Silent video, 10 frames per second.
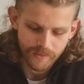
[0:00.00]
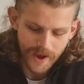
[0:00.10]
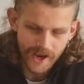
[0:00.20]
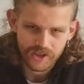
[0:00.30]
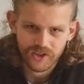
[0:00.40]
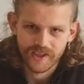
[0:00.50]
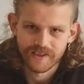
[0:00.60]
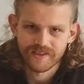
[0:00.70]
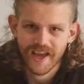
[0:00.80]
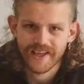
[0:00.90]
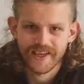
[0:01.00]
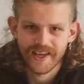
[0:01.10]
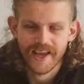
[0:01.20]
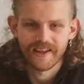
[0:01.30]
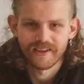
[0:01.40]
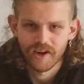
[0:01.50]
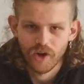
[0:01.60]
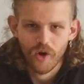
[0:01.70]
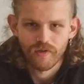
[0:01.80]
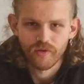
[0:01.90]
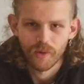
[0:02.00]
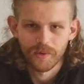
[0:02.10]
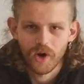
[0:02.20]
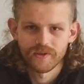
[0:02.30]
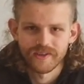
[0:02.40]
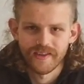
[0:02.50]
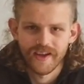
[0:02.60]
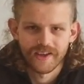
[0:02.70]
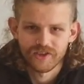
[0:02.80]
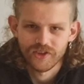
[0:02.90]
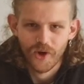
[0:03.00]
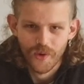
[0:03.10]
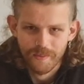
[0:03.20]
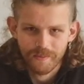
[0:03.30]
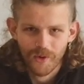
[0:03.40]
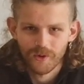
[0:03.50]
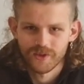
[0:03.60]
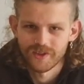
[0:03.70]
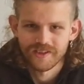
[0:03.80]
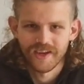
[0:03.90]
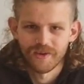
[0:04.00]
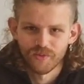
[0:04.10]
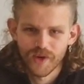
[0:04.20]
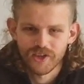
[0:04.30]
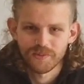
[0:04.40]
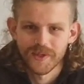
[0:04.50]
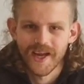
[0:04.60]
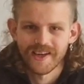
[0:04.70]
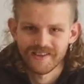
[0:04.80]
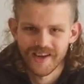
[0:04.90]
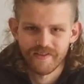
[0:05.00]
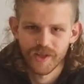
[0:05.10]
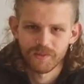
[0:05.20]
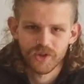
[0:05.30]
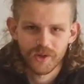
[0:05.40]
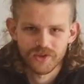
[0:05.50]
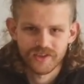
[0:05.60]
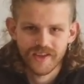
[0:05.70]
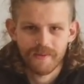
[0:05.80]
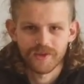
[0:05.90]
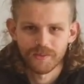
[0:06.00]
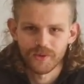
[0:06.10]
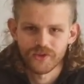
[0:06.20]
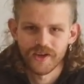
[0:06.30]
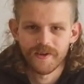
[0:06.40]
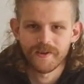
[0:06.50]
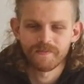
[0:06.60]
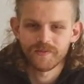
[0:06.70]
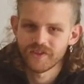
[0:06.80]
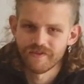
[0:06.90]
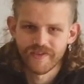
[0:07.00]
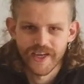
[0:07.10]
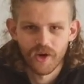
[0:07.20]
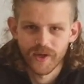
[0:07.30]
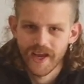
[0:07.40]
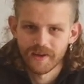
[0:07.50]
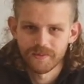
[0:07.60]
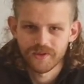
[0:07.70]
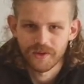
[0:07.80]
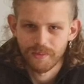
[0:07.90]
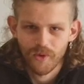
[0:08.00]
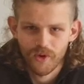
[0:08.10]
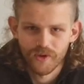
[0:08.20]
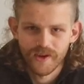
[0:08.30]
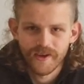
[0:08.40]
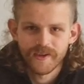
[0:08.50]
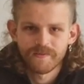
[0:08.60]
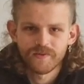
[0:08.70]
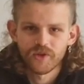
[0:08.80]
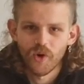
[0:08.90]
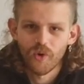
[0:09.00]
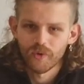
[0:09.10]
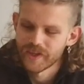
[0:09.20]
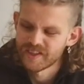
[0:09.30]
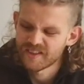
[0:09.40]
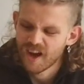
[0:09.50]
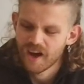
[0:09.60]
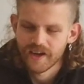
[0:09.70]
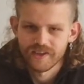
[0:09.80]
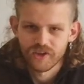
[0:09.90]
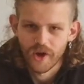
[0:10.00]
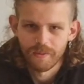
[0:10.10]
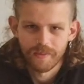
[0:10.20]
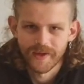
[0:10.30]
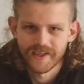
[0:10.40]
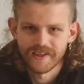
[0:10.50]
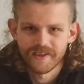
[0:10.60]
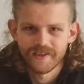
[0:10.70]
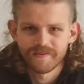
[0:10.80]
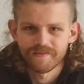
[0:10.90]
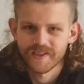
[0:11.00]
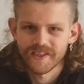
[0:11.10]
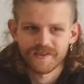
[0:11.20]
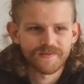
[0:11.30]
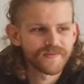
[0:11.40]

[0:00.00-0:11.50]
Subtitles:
actually taking in the long-form content that is so important to enrichment, and it's leaving them so susceptible to video games, to porn, to all these high dopamine, like,